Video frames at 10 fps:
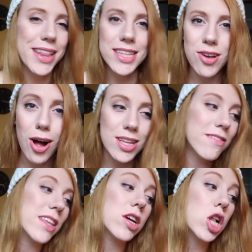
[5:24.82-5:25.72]
But that's all
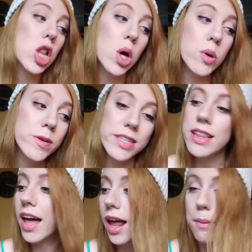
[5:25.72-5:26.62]
of the clothes
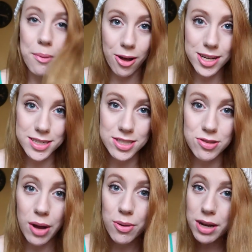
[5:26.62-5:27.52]
that I bought.
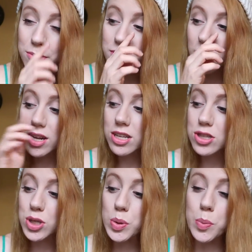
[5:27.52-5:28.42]
So now we're gonna move on
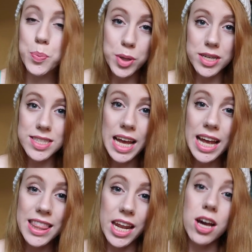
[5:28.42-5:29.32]
to books
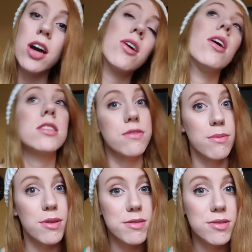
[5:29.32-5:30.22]
that I got also
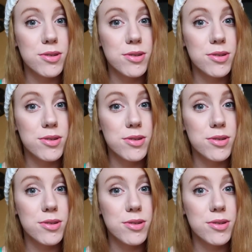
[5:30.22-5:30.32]
from thrift